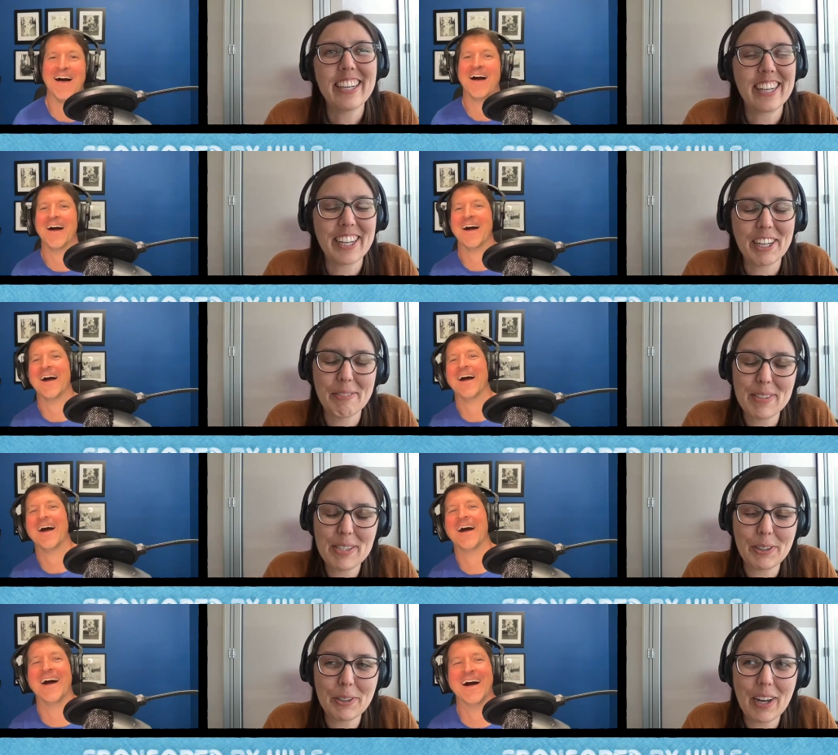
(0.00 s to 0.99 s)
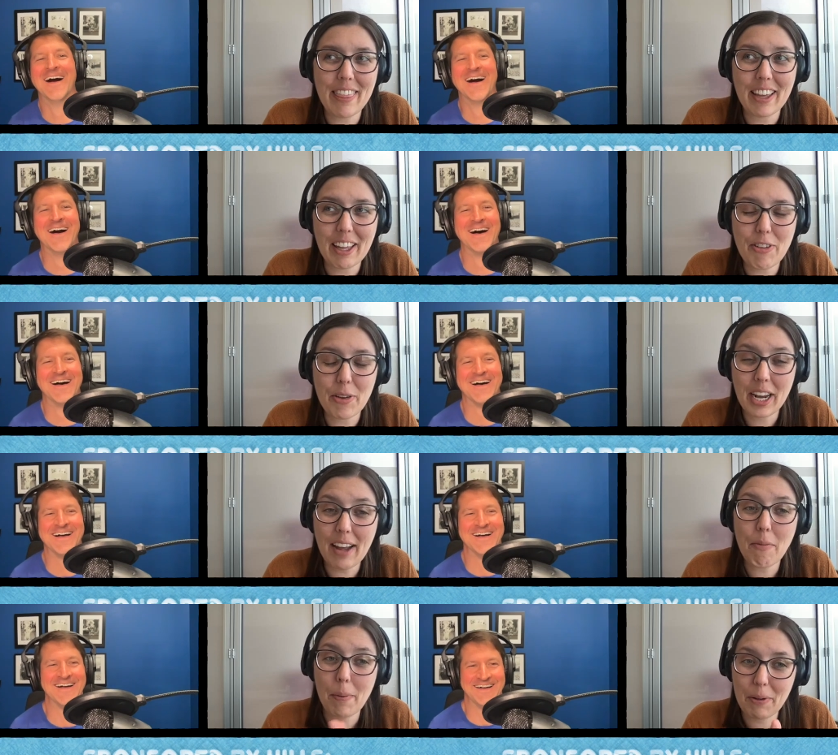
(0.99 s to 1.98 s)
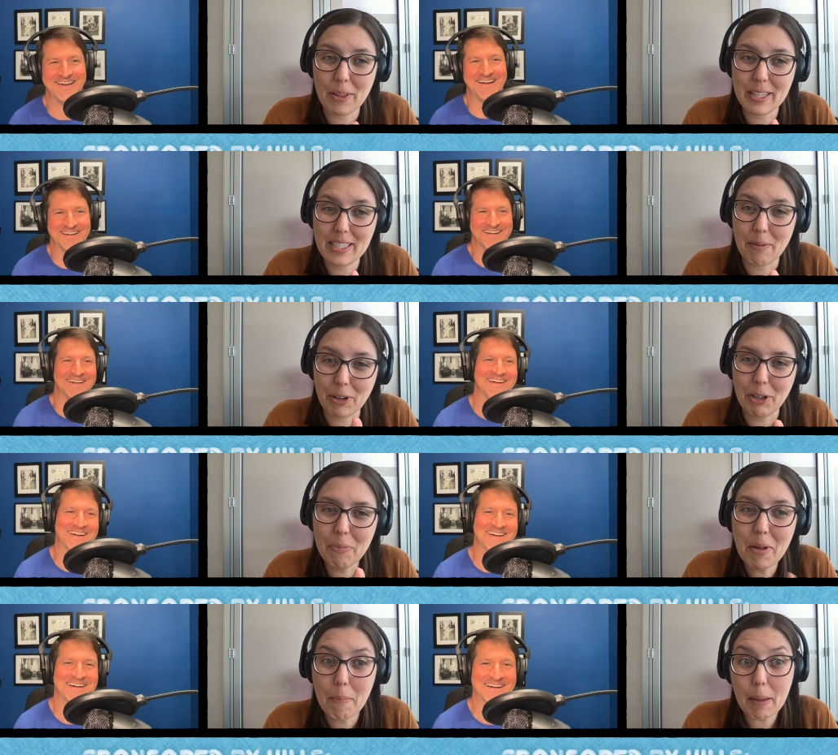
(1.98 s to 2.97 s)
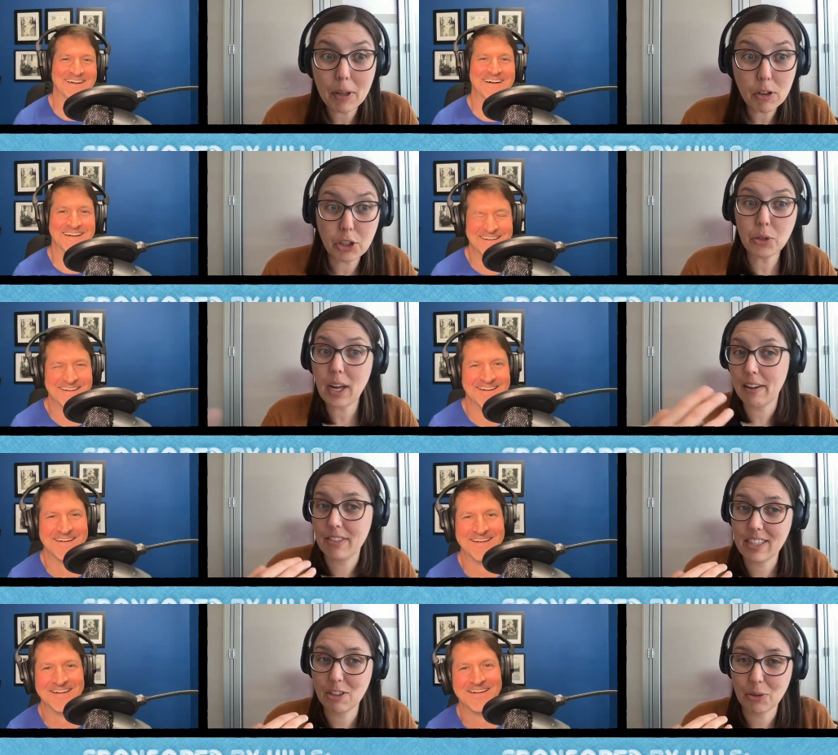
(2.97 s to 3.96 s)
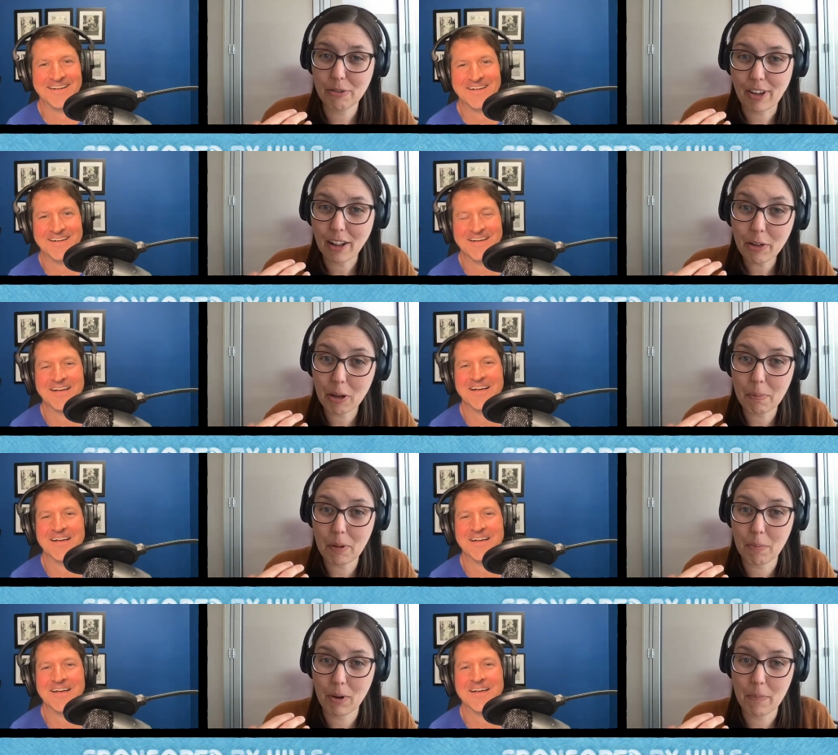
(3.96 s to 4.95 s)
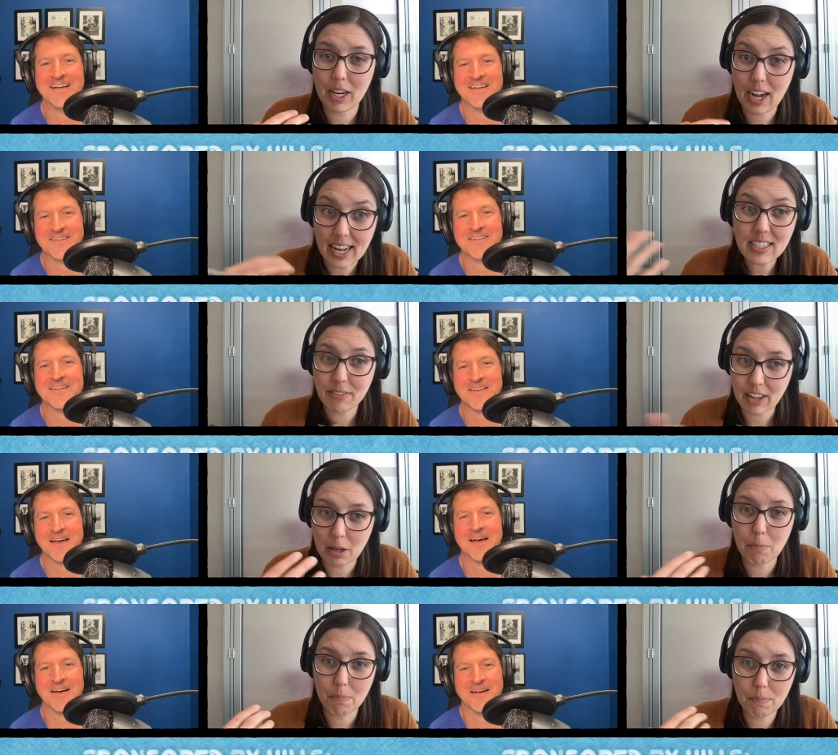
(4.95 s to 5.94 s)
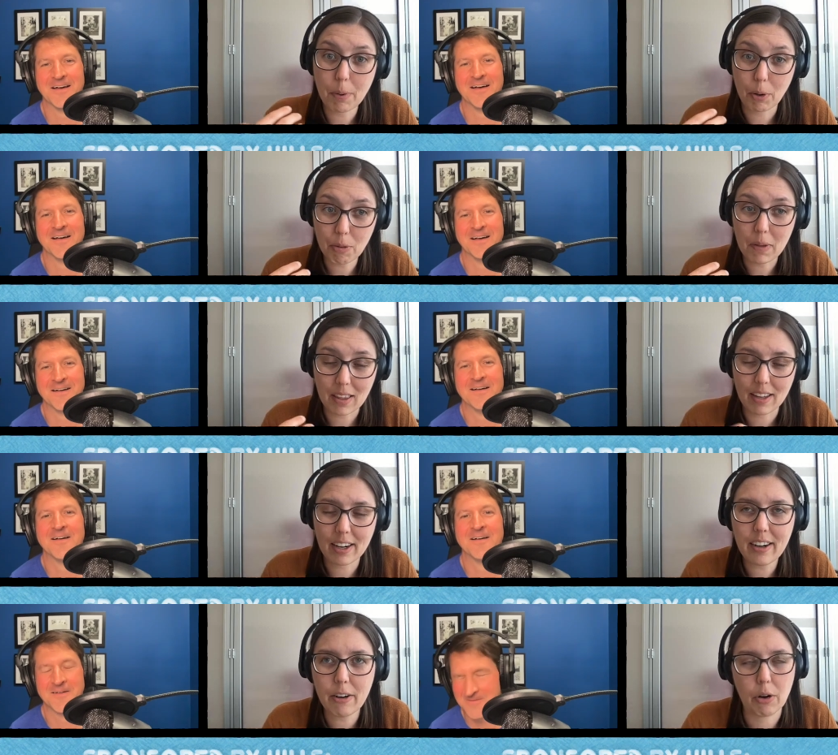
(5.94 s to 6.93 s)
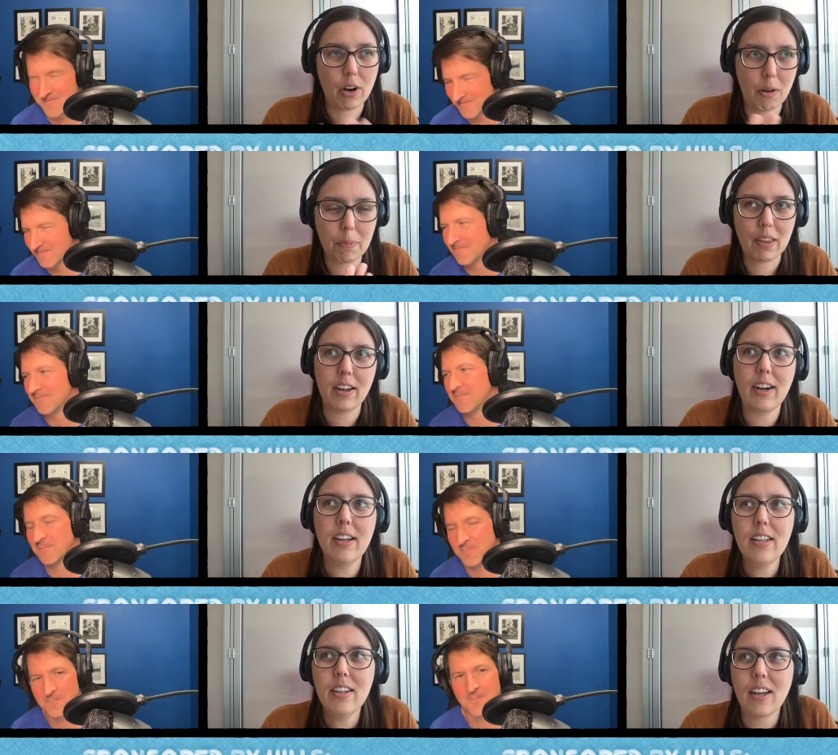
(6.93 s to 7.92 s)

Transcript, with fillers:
Speaker 1: Um, so I think if you can have them both in the same room, maybe you do have schedule a follow up appointment and ask yeah. if they can both be there or all be there.